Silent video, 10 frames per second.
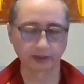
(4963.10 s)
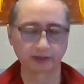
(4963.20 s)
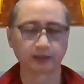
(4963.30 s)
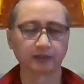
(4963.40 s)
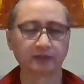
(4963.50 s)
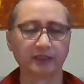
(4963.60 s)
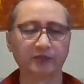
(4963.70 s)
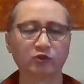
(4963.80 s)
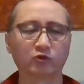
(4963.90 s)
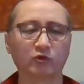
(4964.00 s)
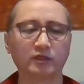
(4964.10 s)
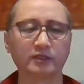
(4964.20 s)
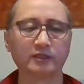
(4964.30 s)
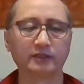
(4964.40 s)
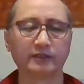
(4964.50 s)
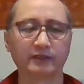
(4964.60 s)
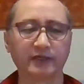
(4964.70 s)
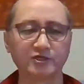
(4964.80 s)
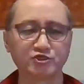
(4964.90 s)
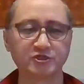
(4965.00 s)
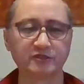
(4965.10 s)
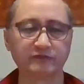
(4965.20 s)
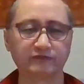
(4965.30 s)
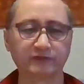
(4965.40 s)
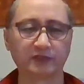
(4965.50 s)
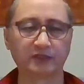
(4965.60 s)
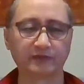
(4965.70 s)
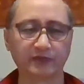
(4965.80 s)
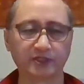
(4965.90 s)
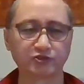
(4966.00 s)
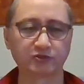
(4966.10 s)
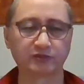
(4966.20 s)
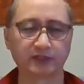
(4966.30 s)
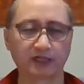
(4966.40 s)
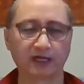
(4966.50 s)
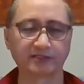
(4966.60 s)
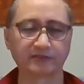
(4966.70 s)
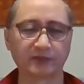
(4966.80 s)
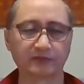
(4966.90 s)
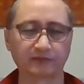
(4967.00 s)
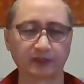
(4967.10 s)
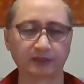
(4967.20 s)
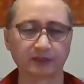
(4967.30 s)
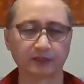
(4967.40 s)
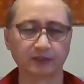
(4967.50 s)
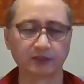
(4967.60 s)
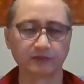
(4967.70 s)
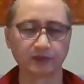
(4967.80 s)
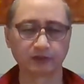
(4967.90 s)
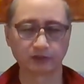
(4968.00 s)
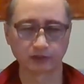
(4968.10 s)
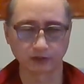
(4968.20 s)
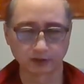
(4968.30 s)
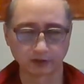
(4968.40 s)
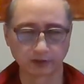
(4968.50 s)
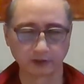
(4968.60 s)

and they not only achieve liberation, enlightenment, but even